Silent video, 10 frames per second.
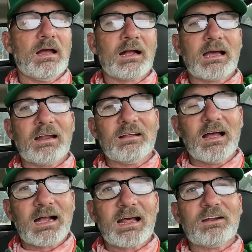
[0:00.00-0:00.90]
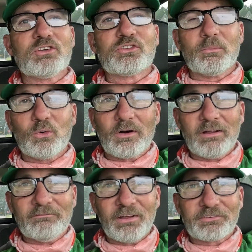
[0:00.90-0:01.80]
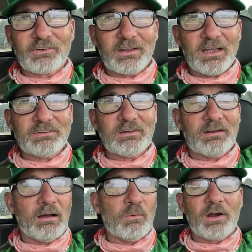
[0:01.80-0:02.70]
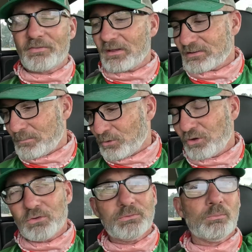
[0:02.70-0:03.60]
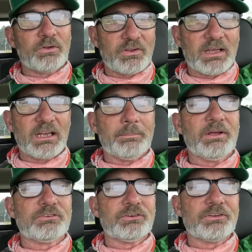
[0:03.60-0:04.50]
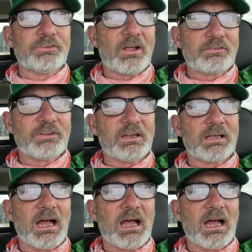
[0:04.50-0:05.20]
I got to, I got to do some more investigation. Now, one of the things I'm gonna do once I get the pictures is I'll send